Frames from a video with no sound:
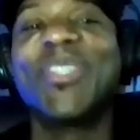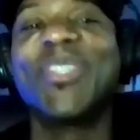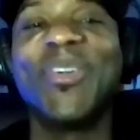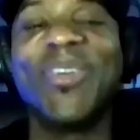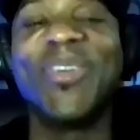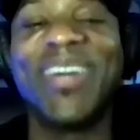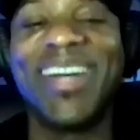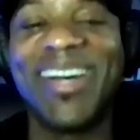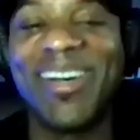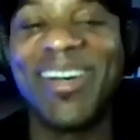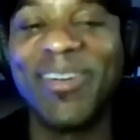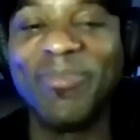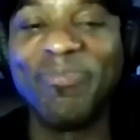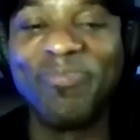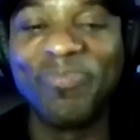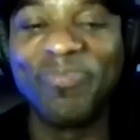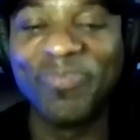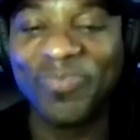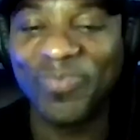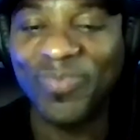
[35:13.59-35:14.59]

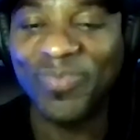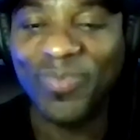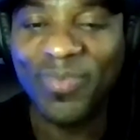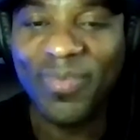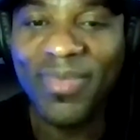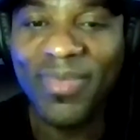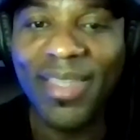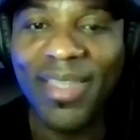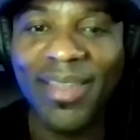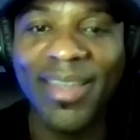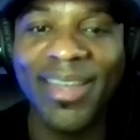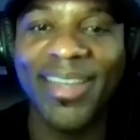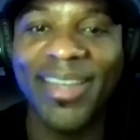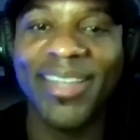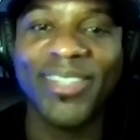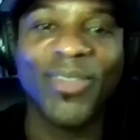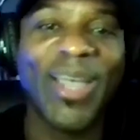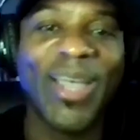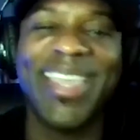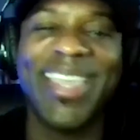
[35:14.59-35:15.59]

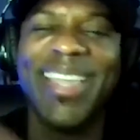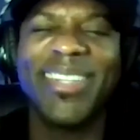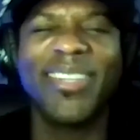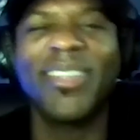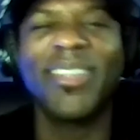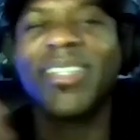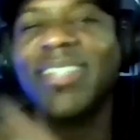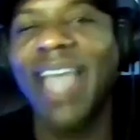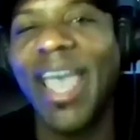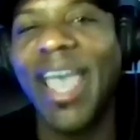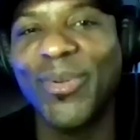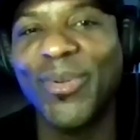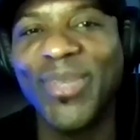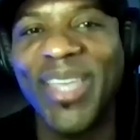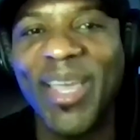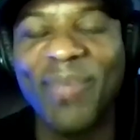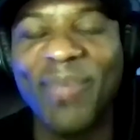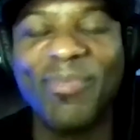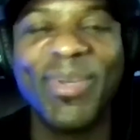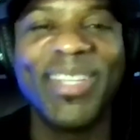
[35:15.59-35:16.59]
So I can't tell the title
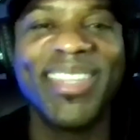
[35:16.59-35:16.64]
yet,